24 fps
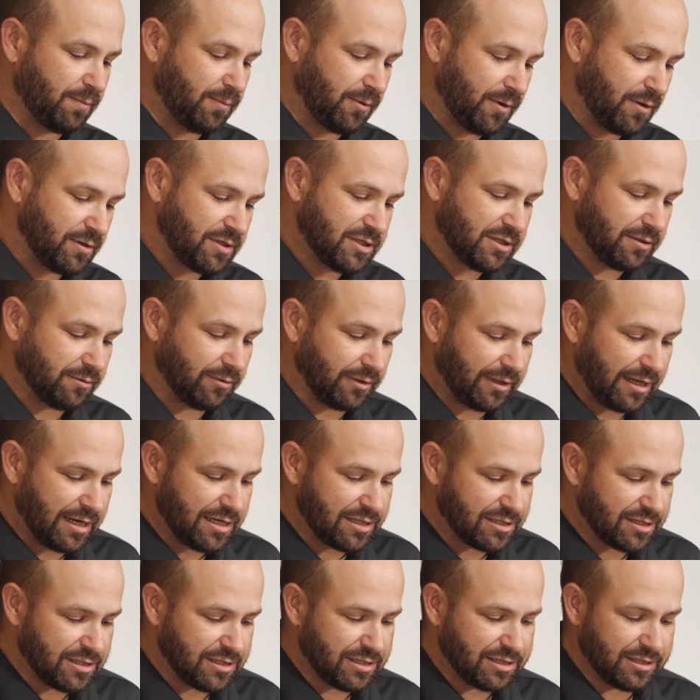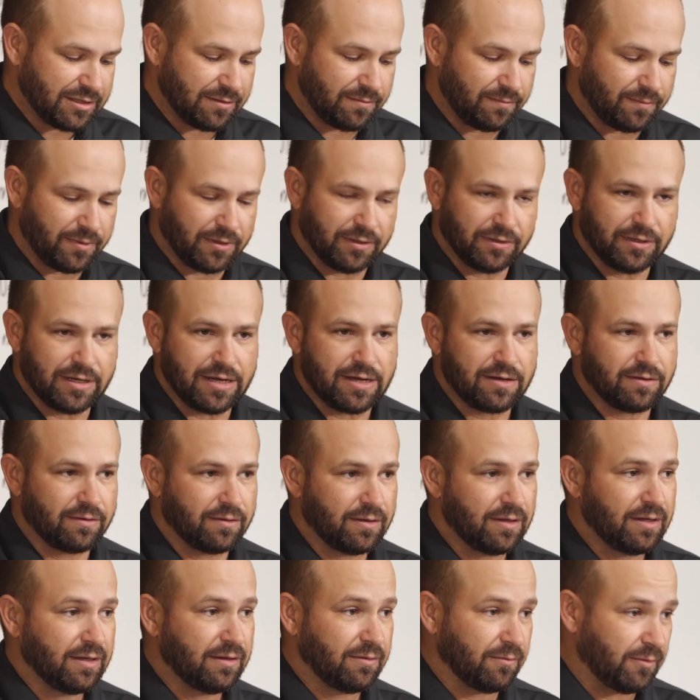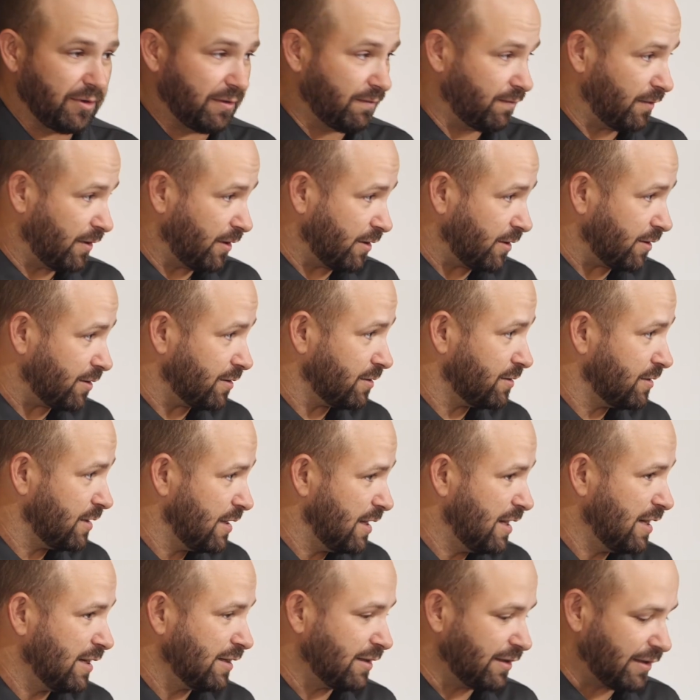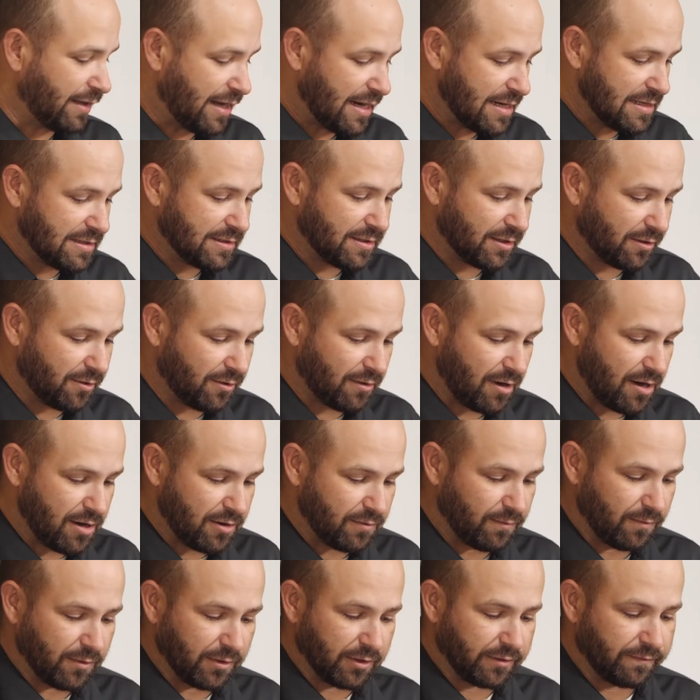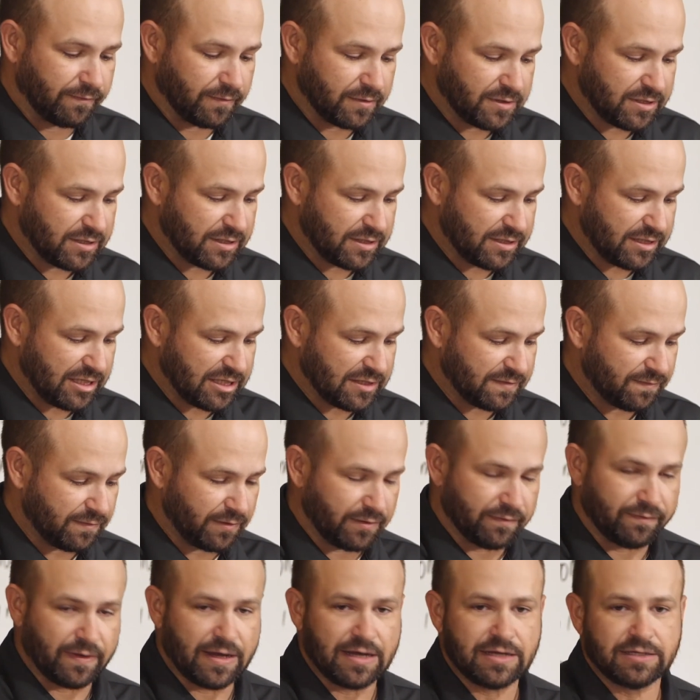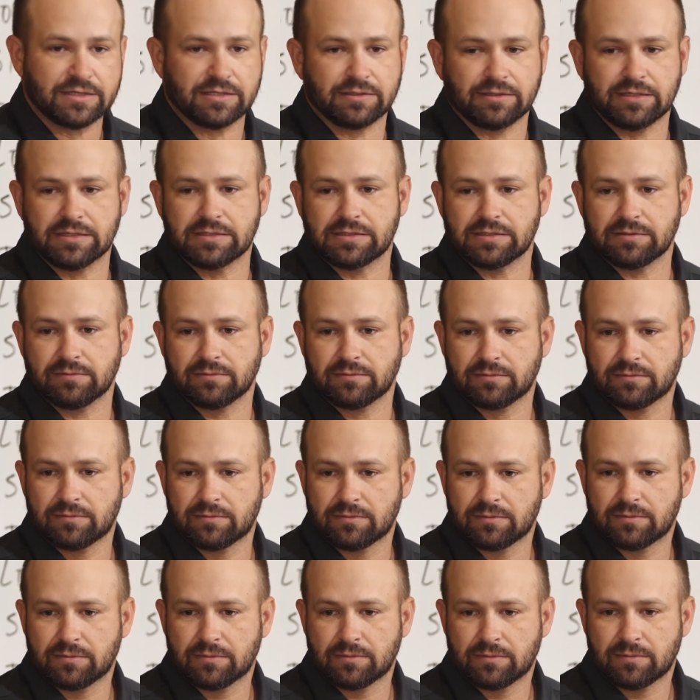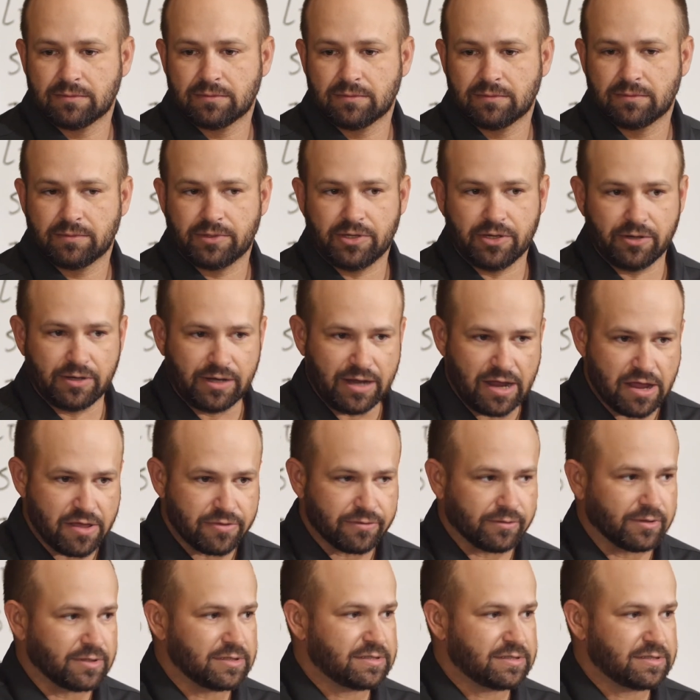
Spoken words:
approach to relationship building, we've learned, lays the groundwork for successful evangelism. You gather